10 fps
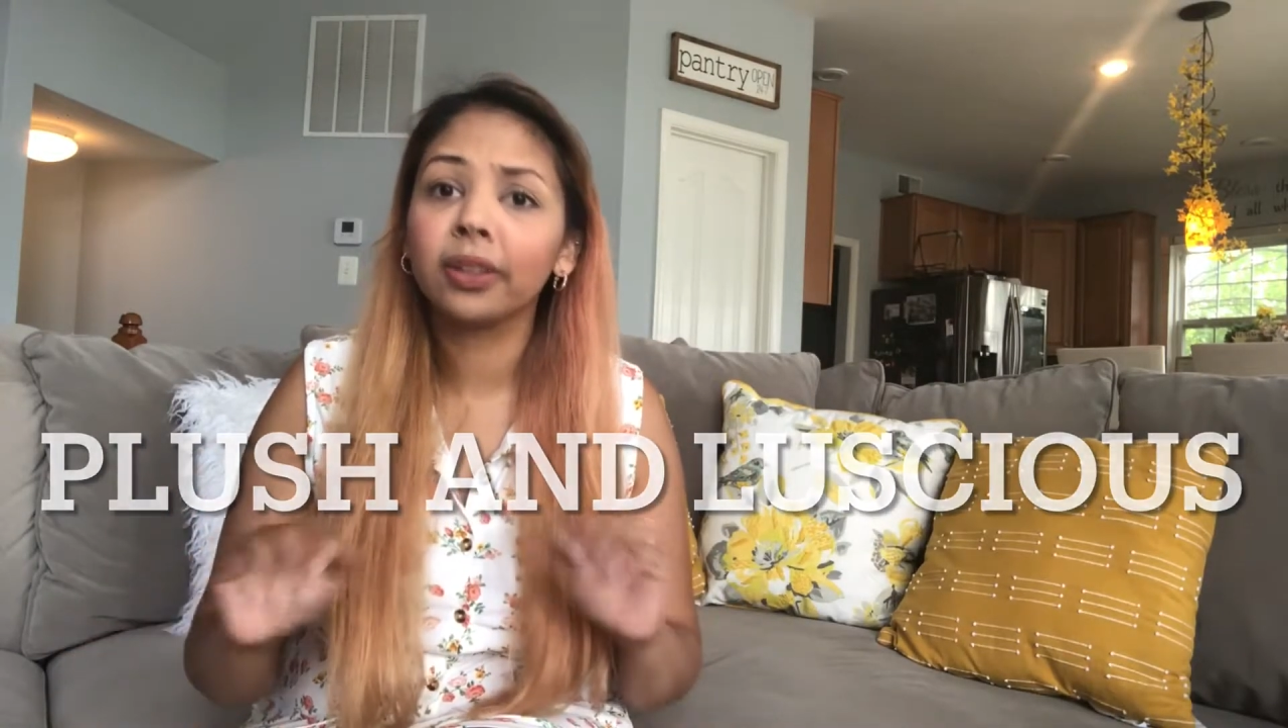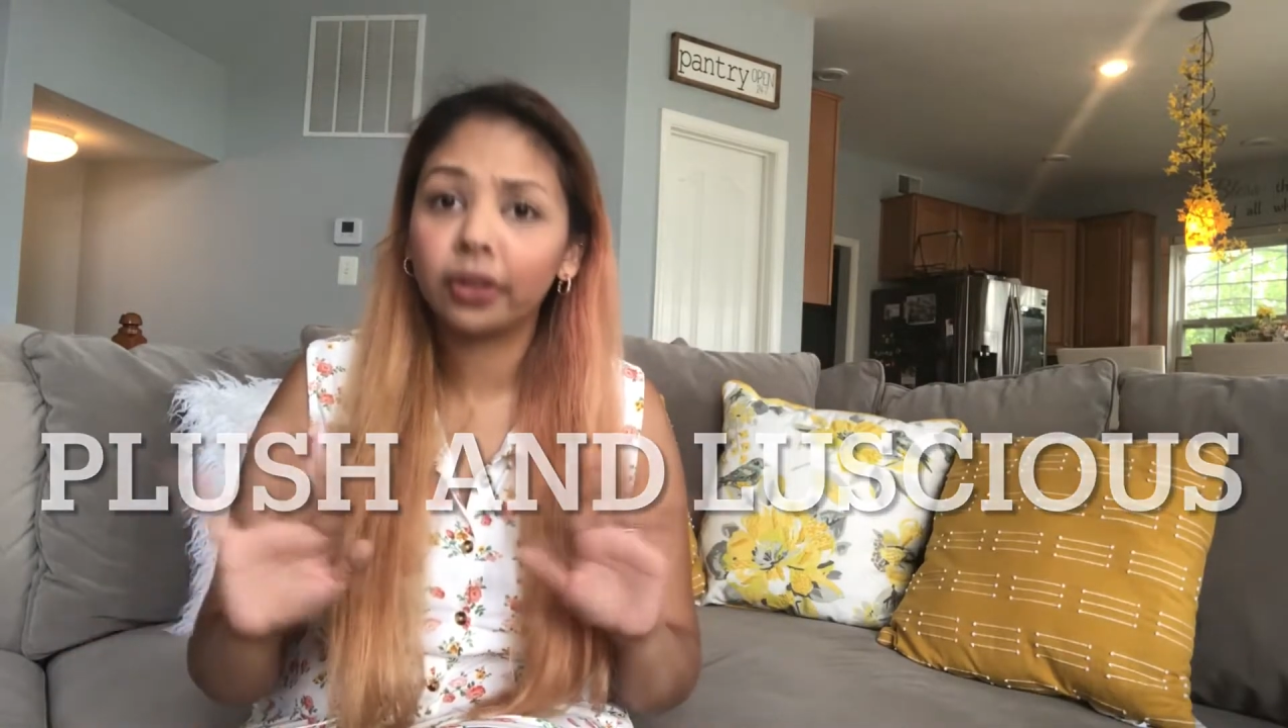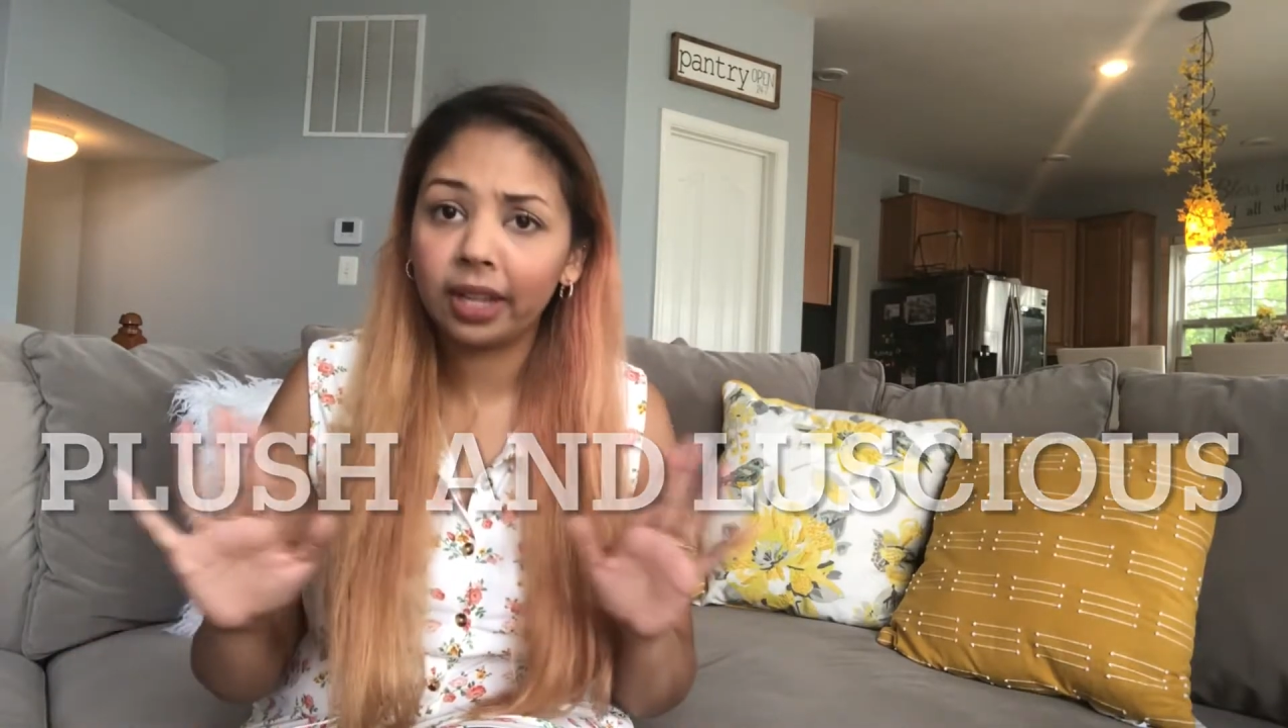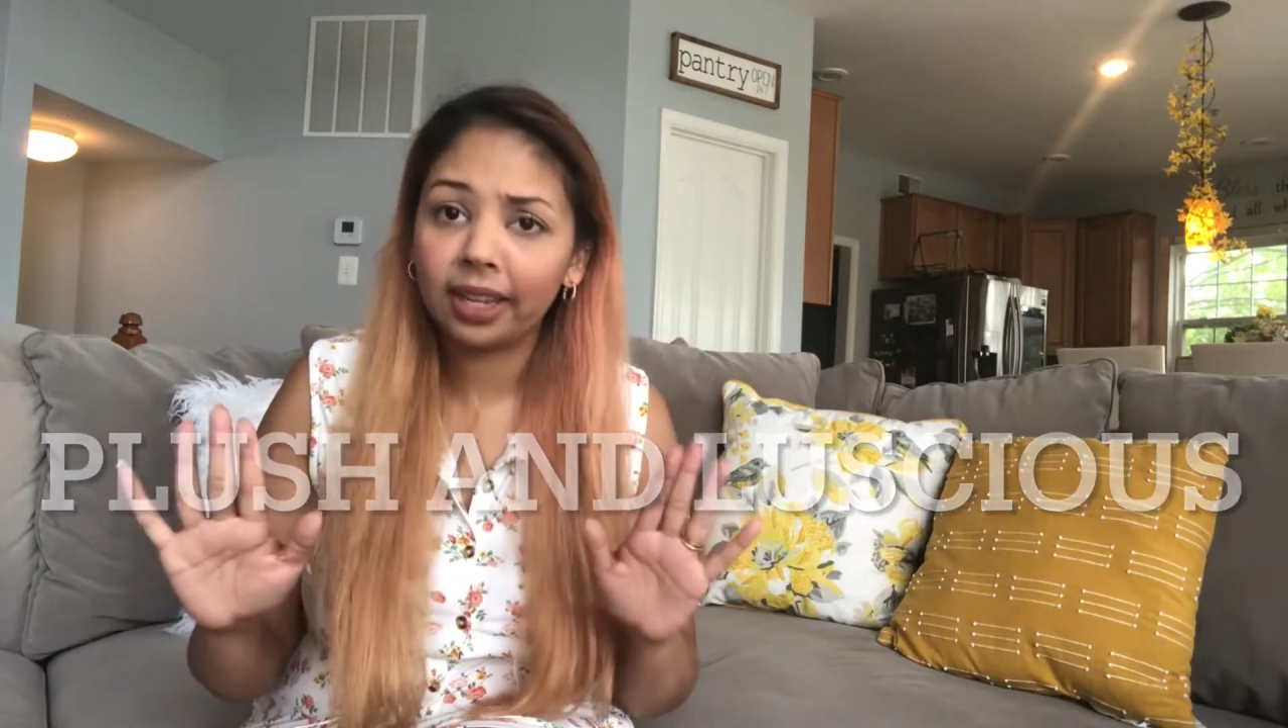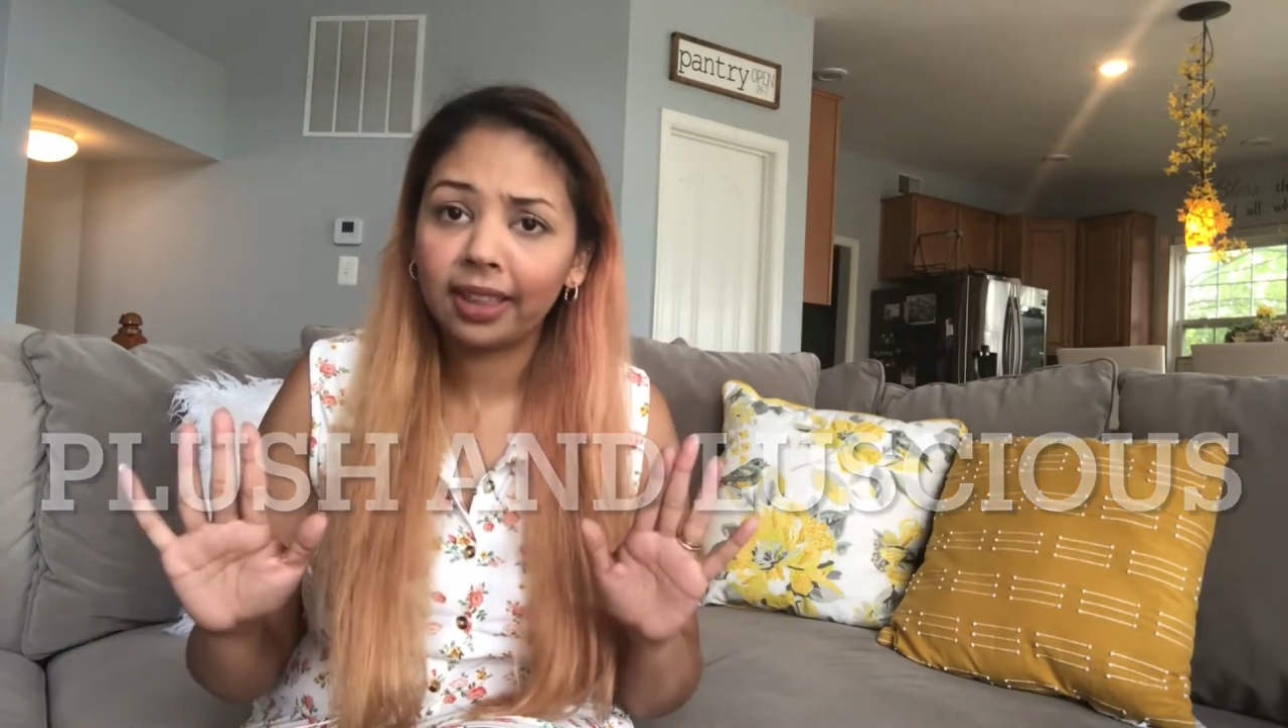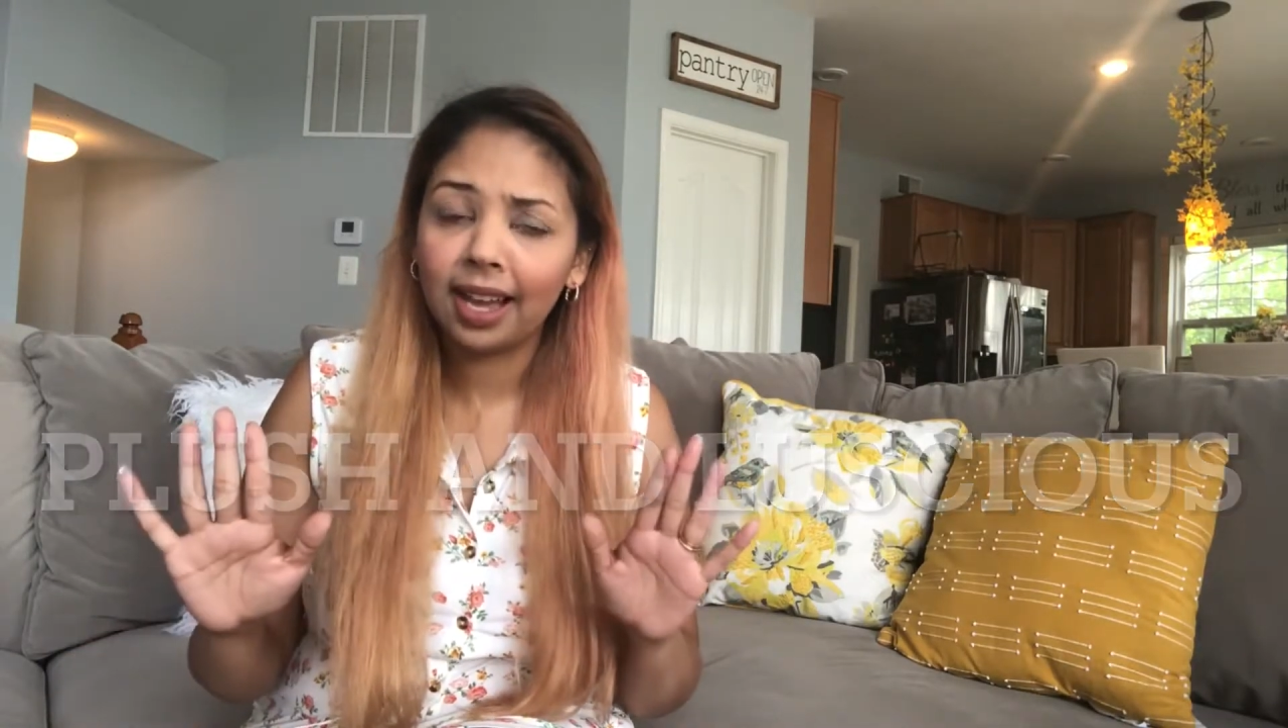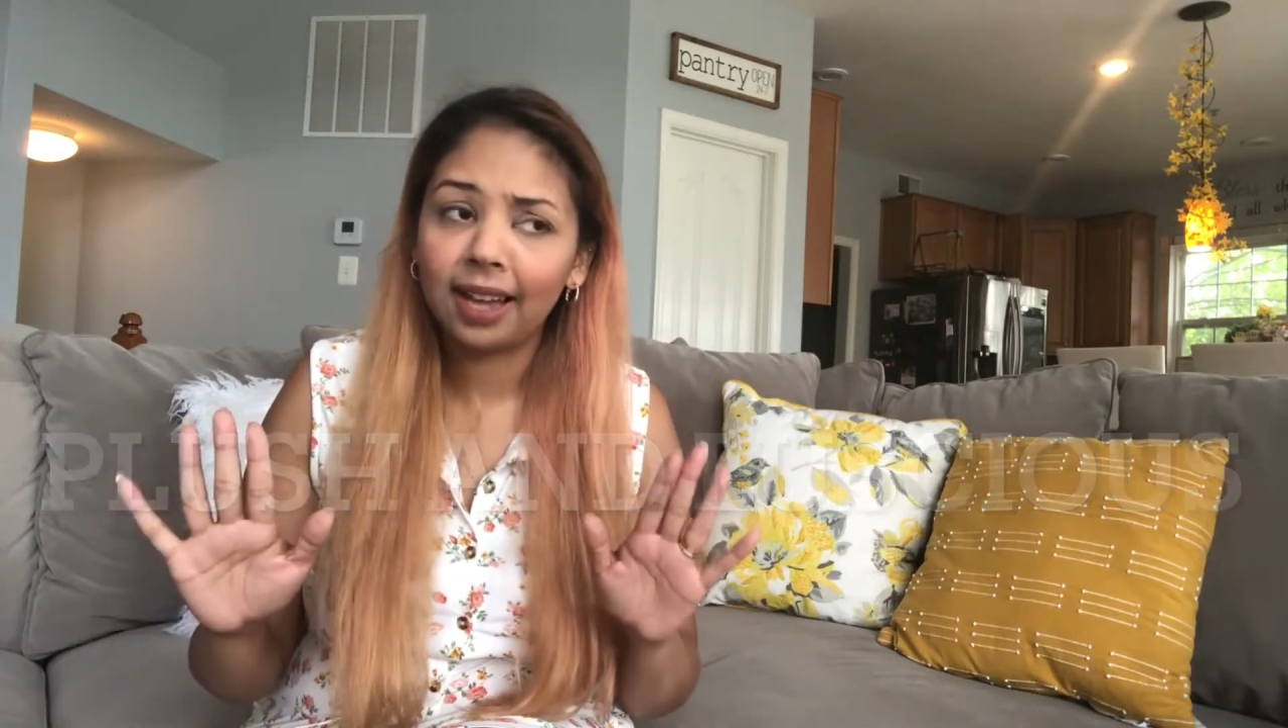look like that.